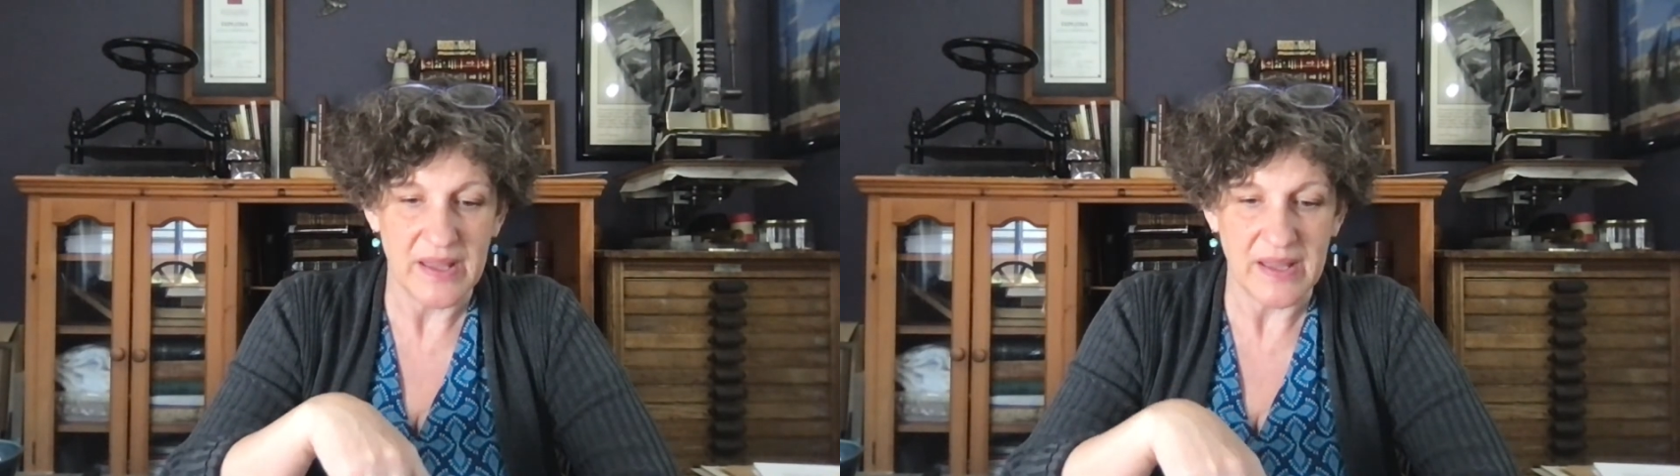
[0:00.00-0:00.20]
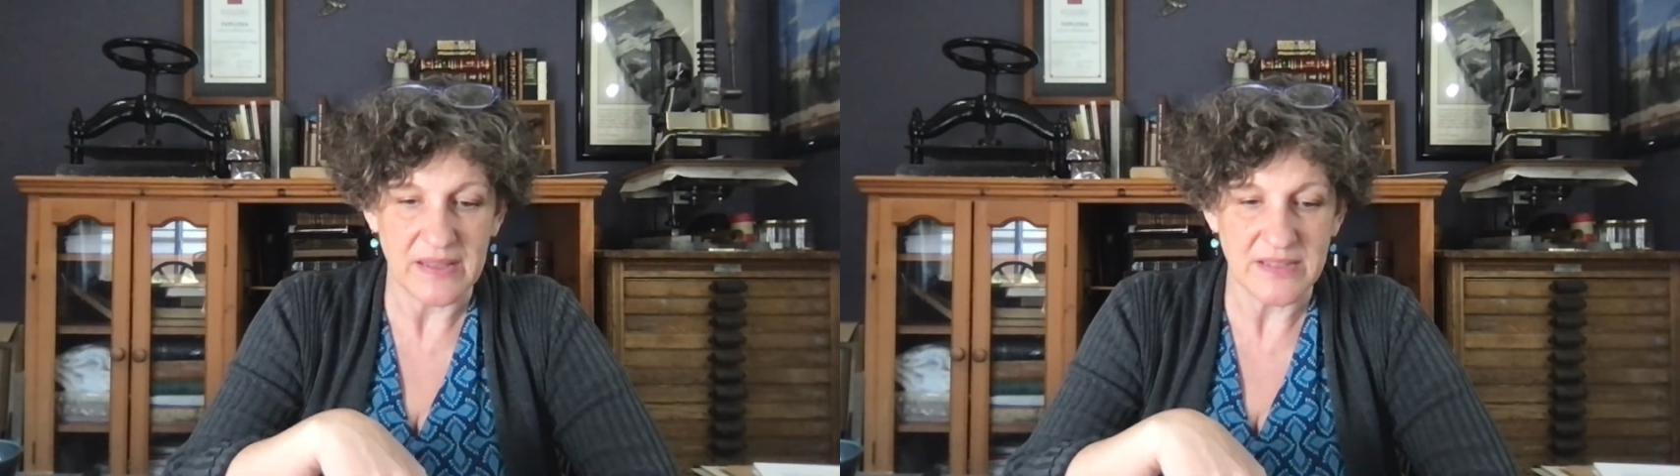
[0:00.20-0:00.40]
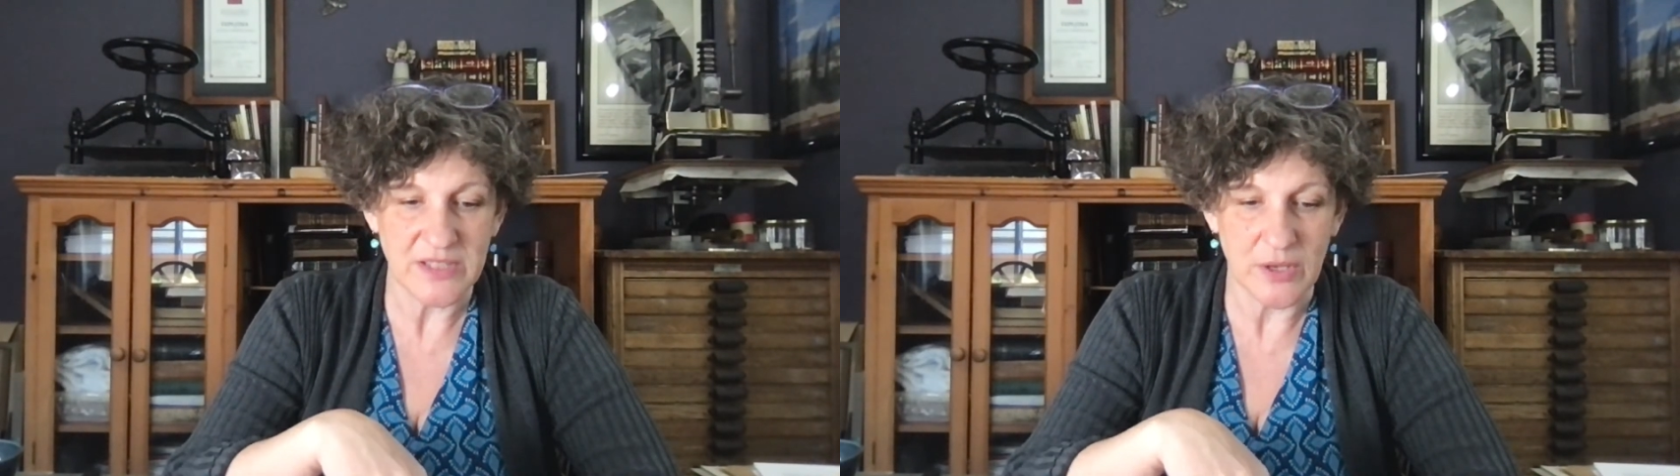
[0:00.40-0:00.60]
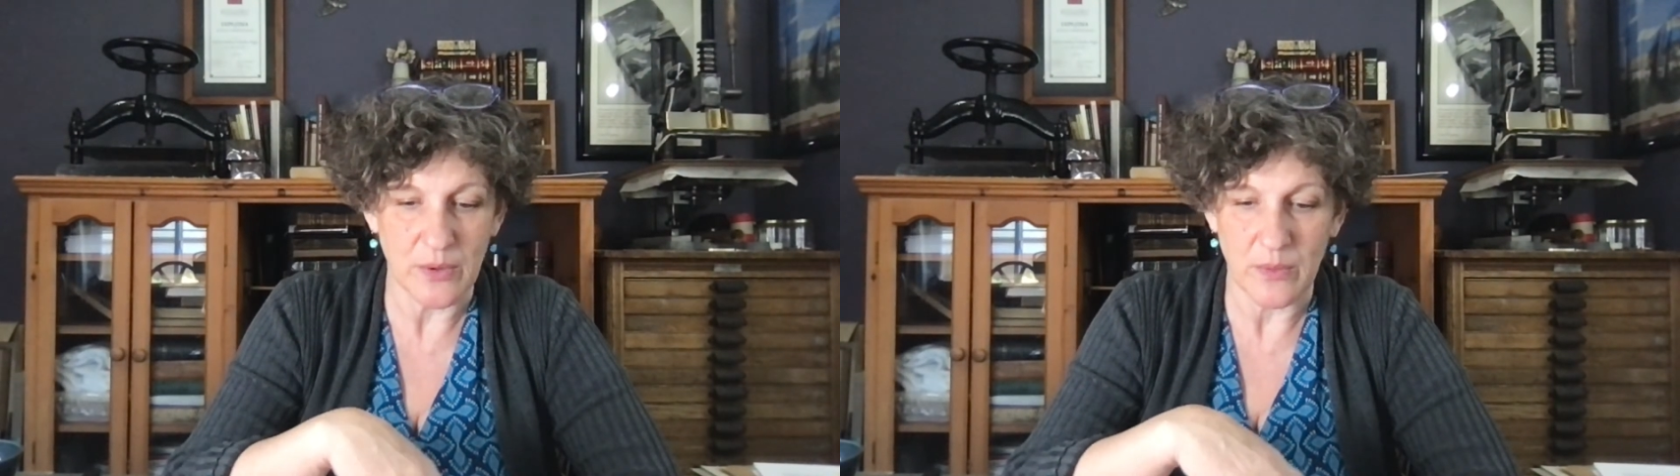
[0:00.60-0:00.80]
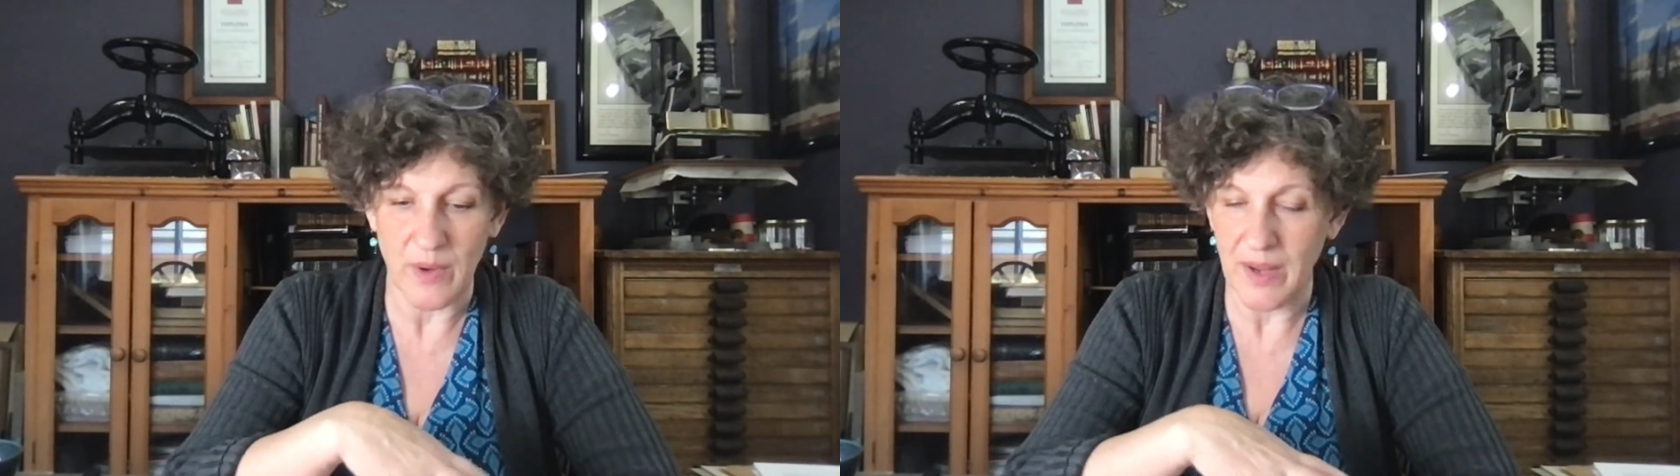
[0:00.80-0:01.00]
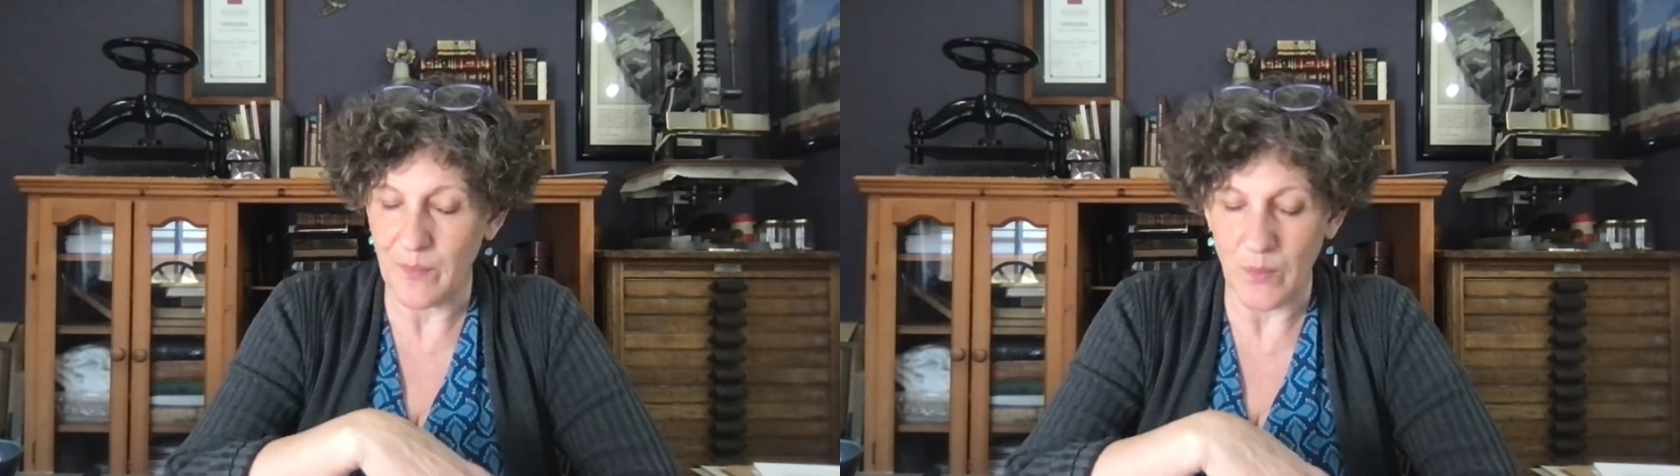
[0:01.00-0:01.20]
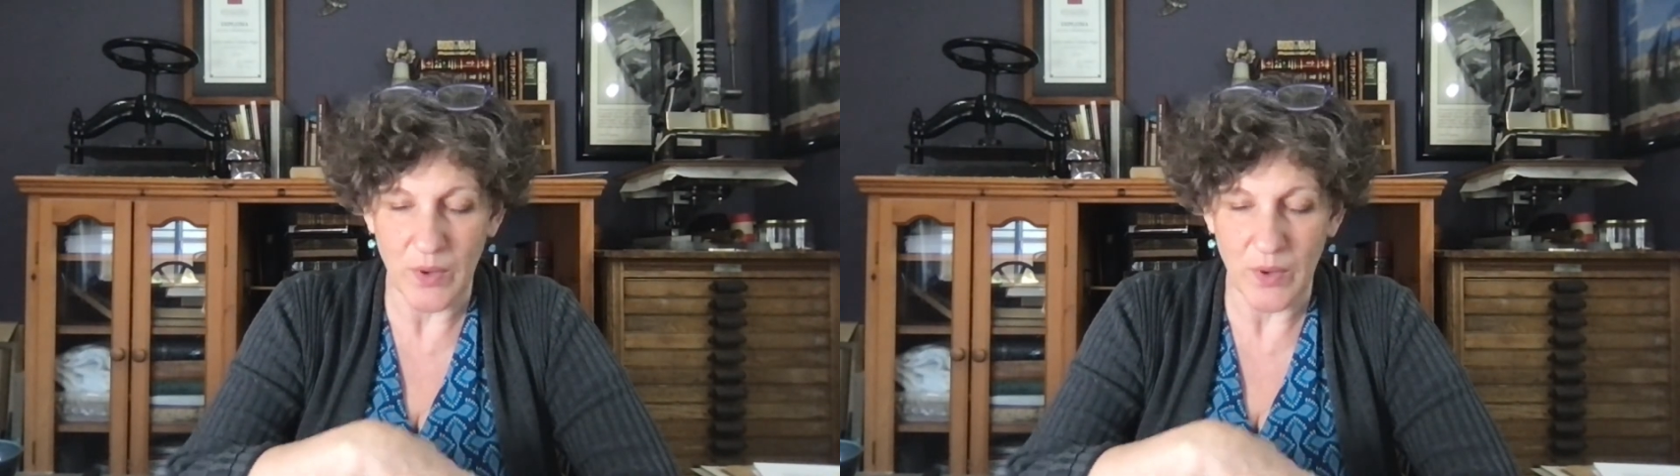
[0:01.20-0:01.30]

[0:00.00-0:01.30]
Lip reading: And so I'm